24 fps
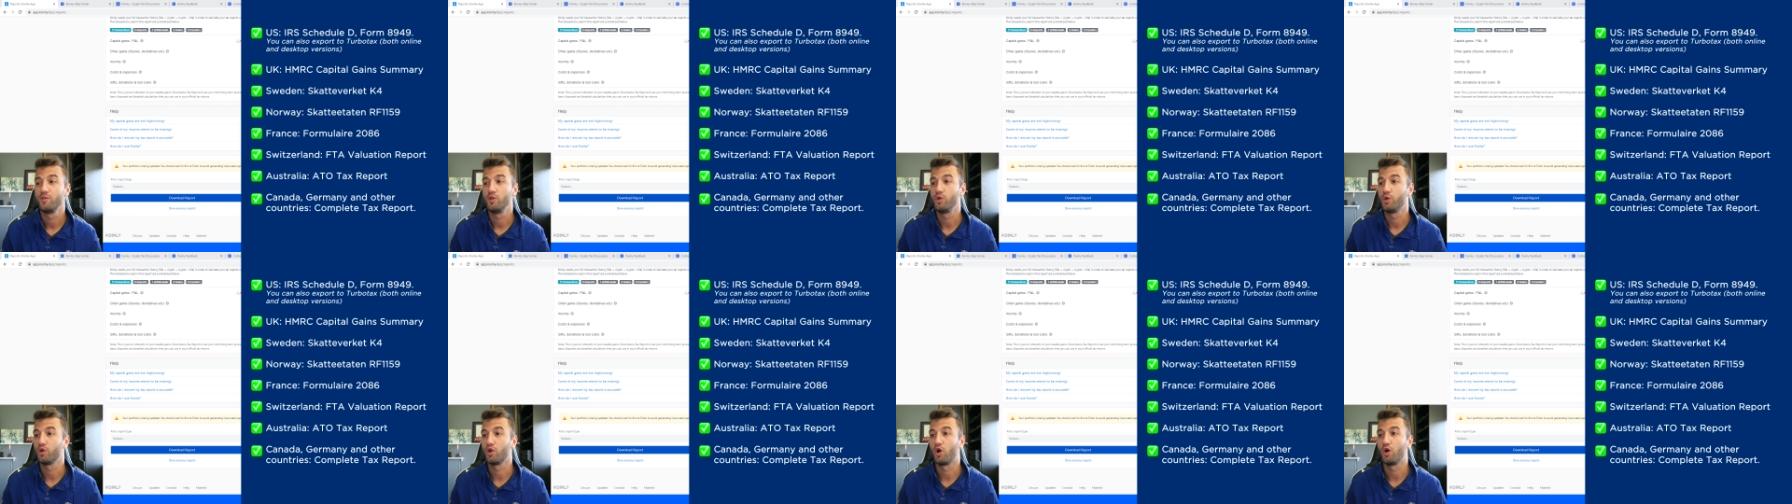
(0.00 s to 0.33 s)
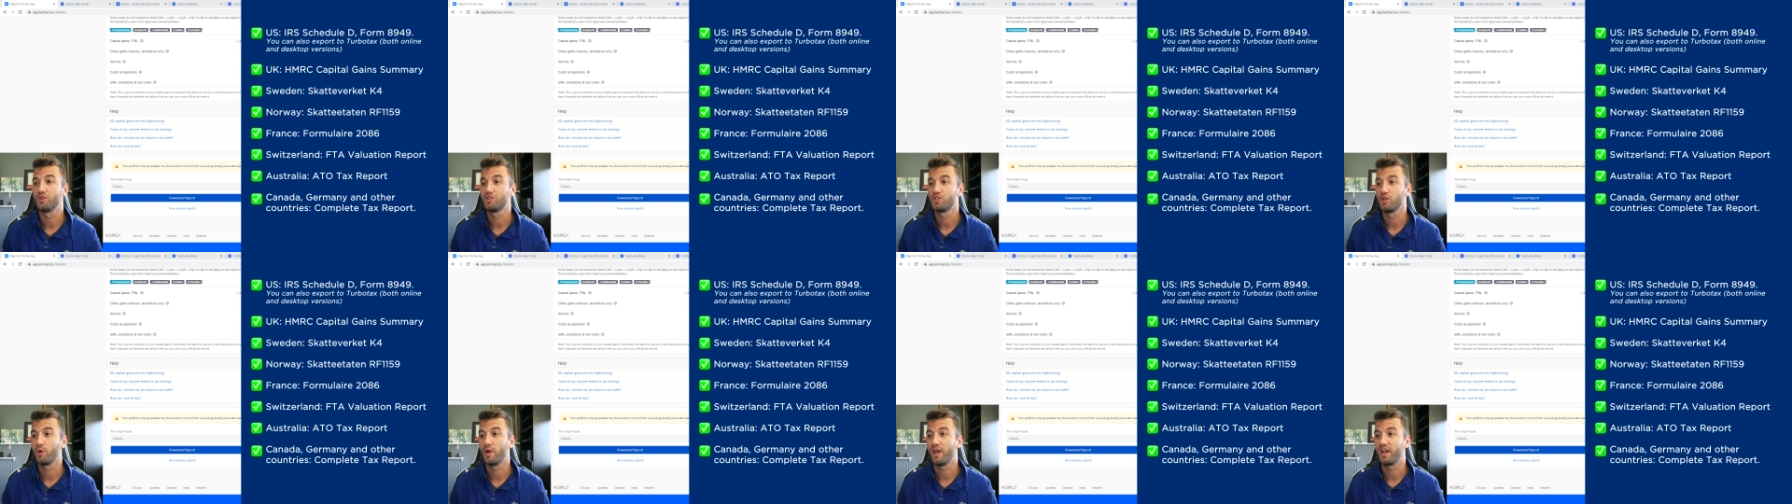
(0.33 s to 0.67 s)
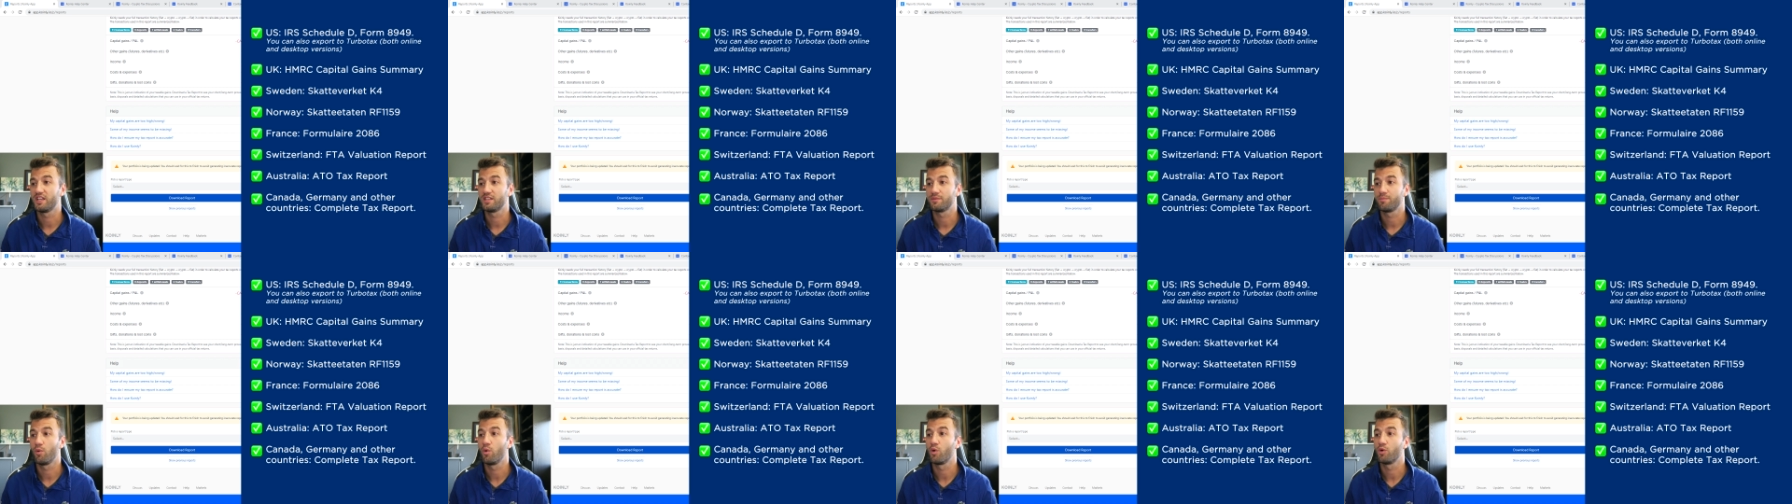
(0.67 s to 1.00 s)
You can also
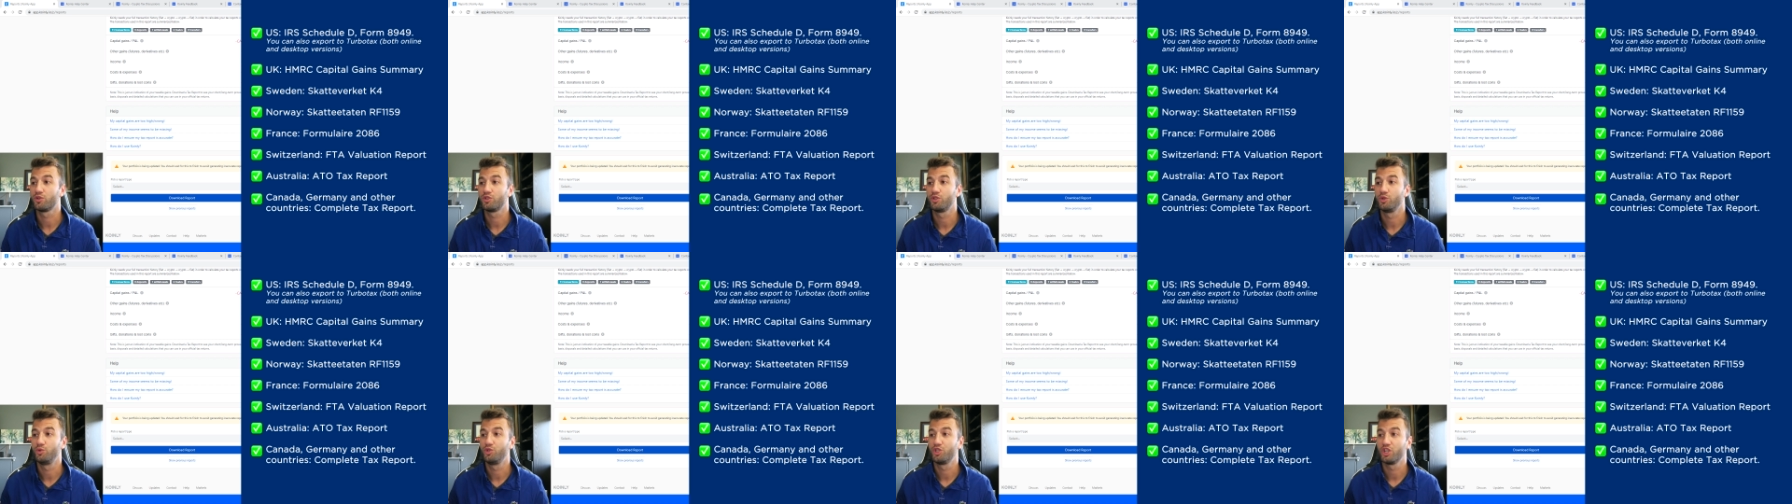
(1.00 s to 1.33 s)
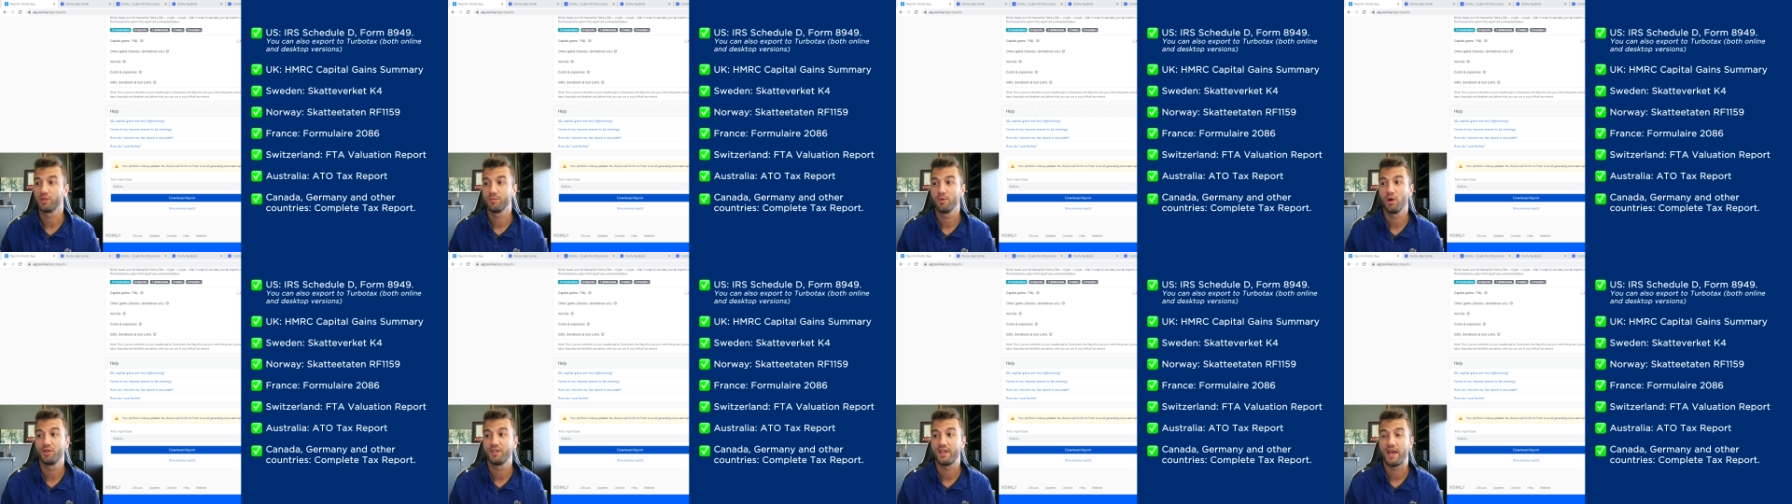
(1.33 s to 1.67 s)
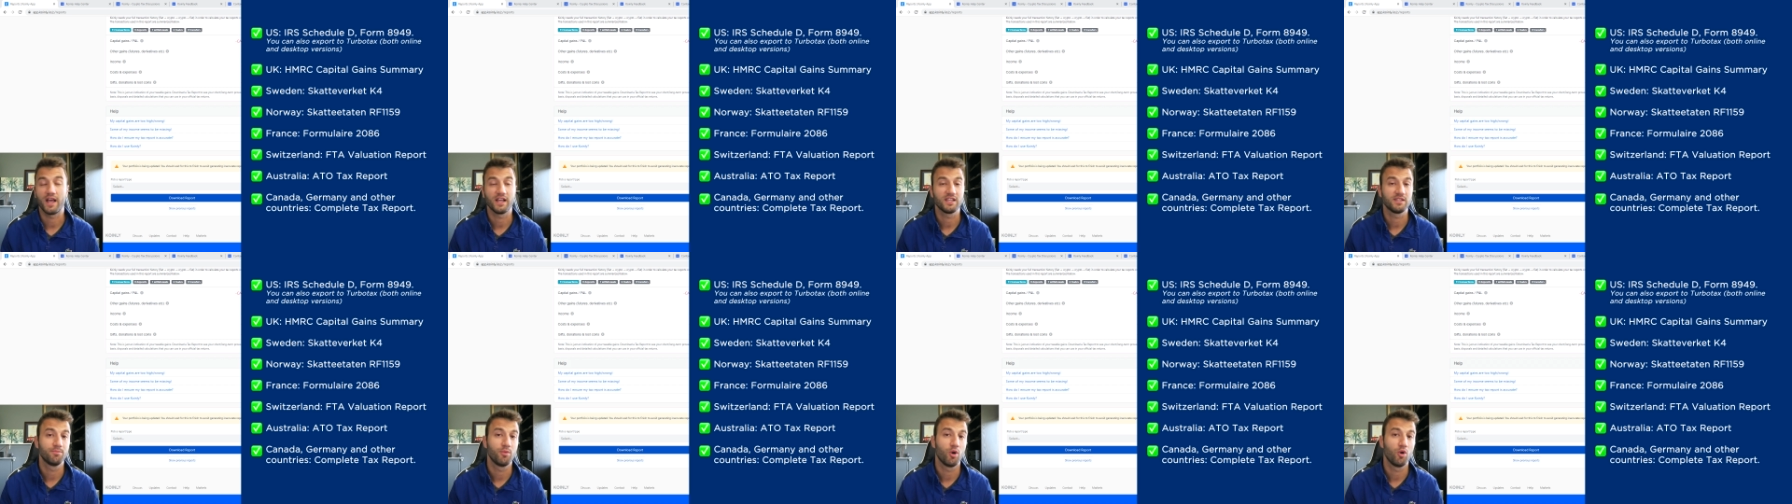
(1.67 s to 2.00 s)
export to
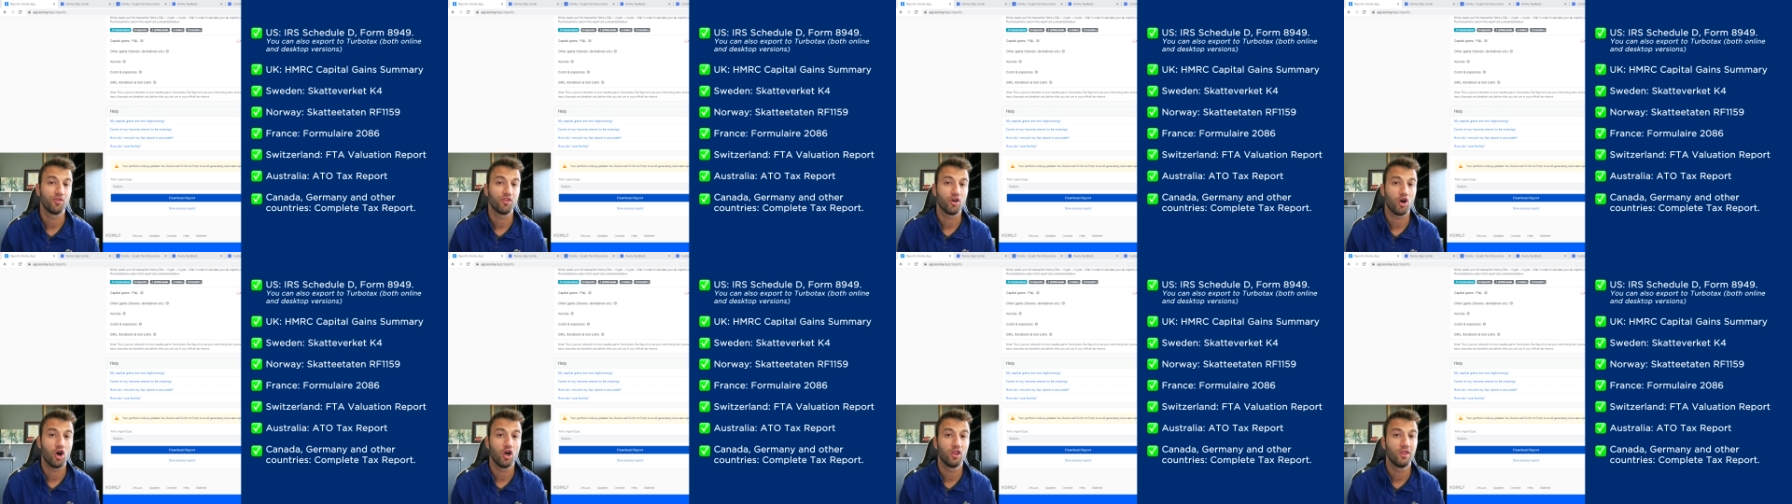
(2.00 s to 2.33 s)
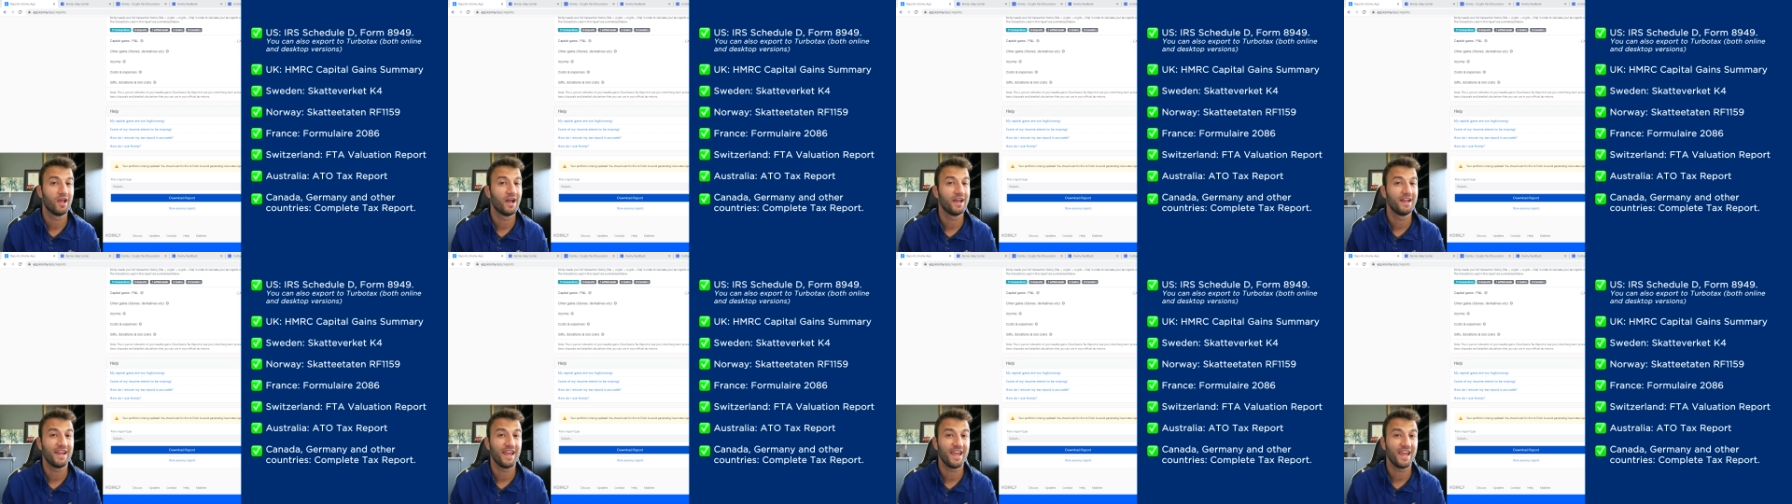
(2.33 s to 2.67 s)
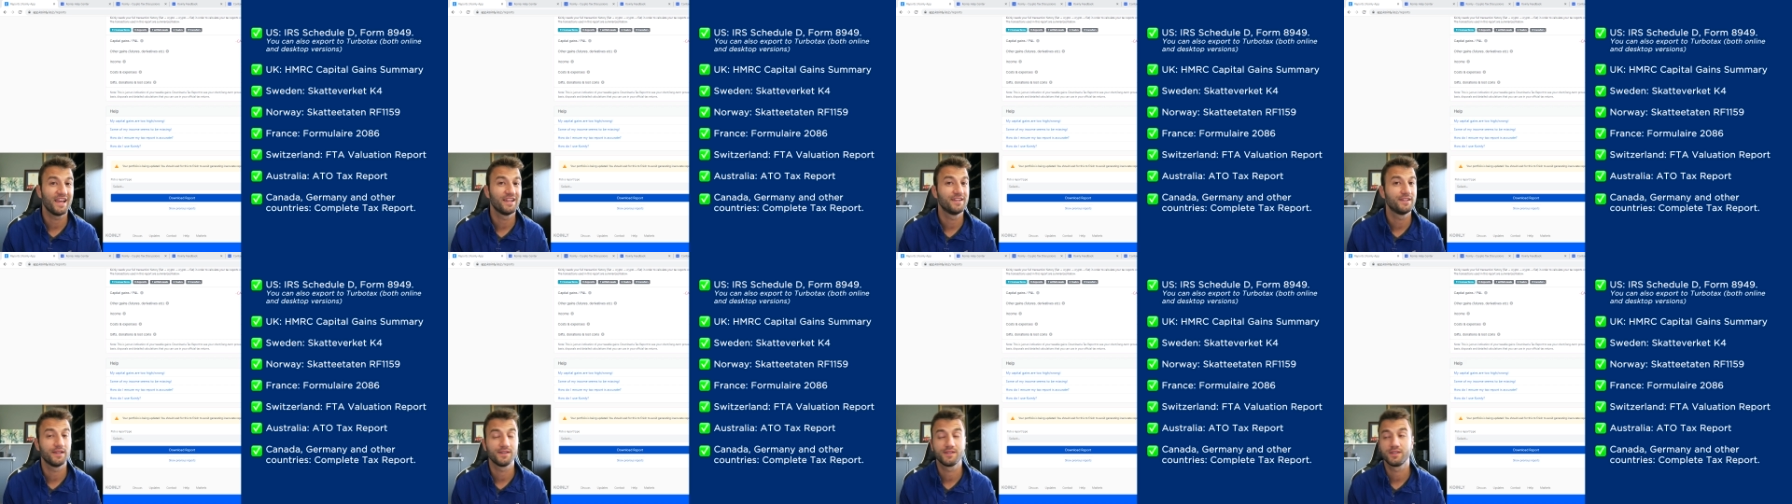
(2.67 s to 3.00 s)
TurboTax, both online
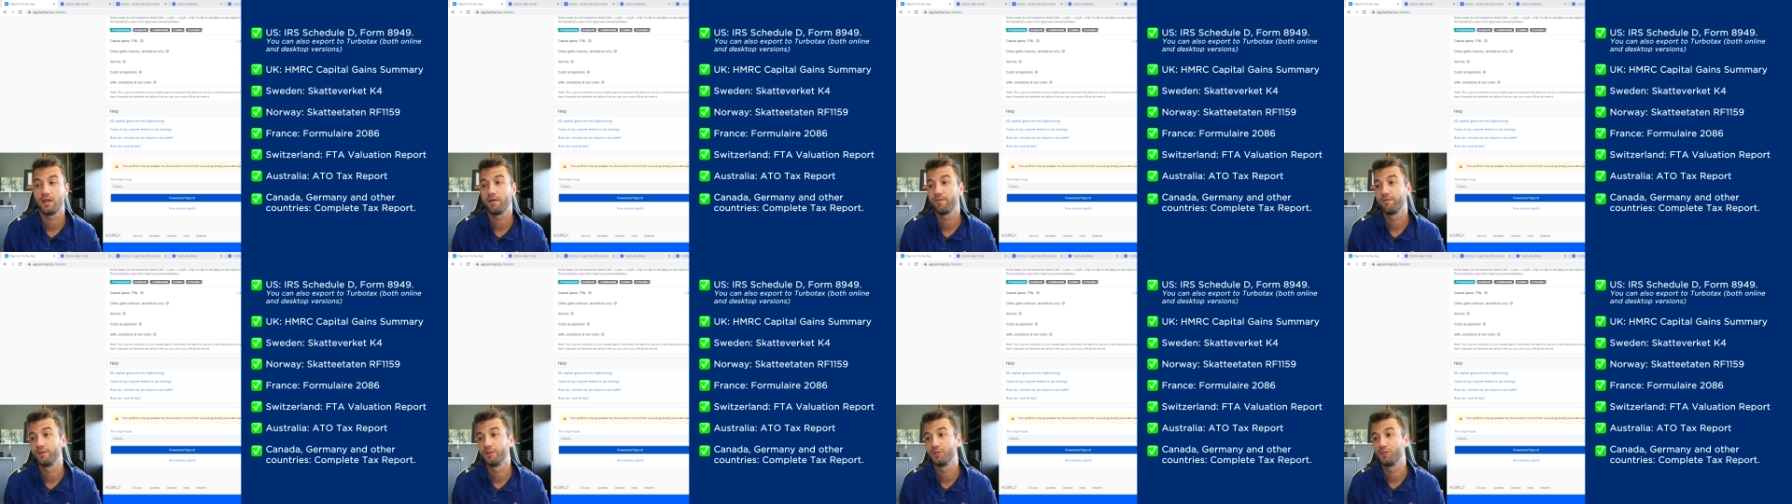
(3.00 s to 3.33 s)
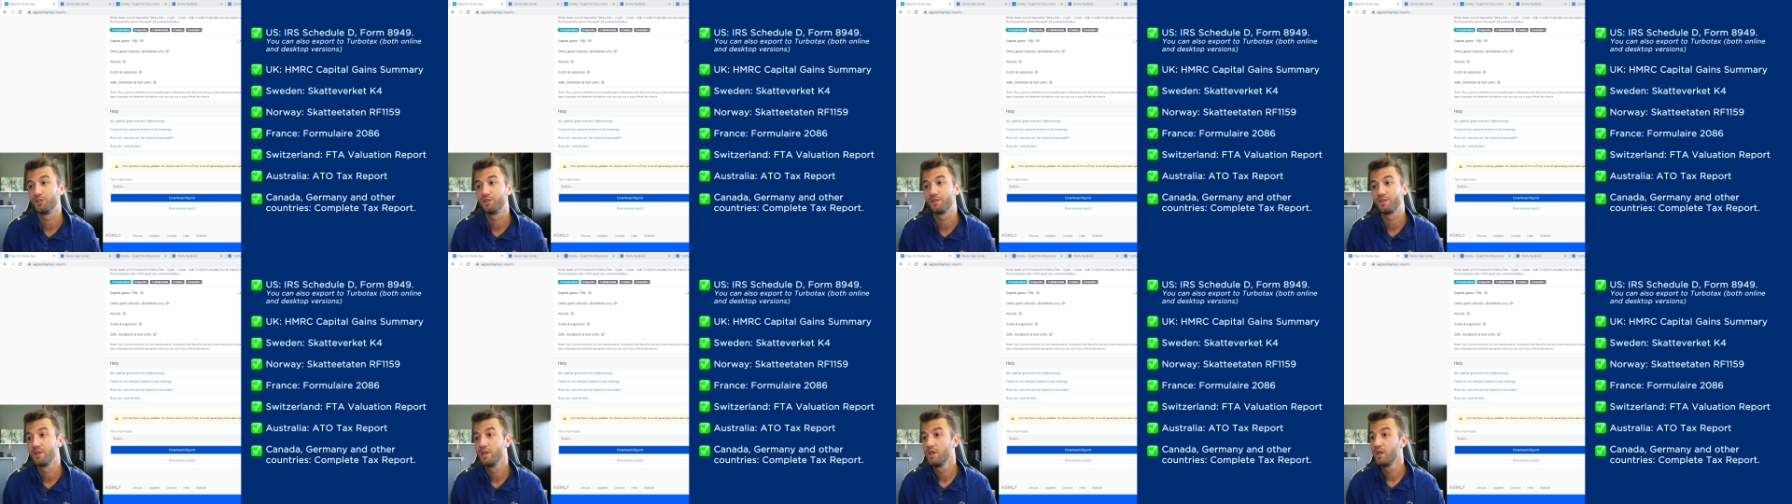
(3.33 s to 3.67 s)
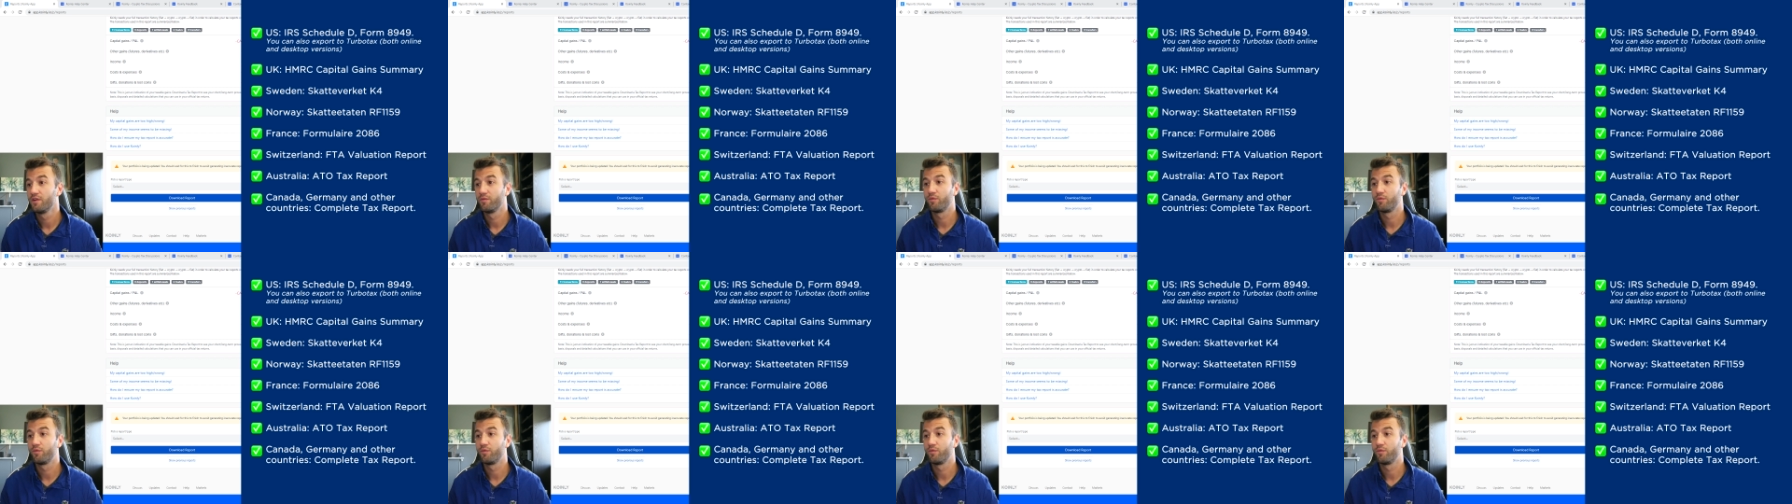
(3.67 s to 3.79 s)
and desktop versions.